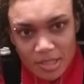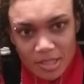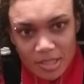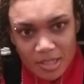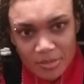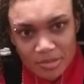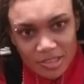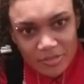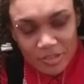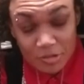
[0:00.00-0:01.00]
I
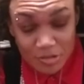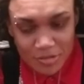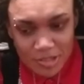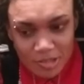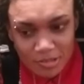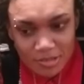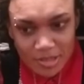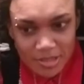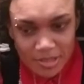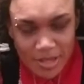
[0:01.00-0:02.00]
believe it used to be called
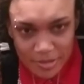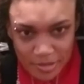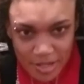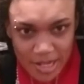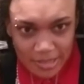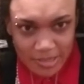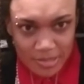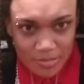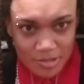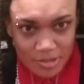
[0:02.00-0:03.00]
the Atlas
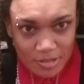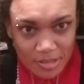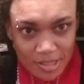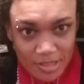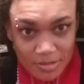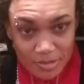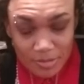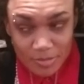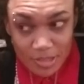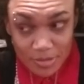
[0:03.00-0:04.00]
Obscura
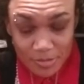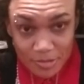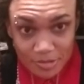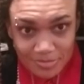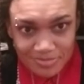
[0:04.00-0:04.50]
Expo.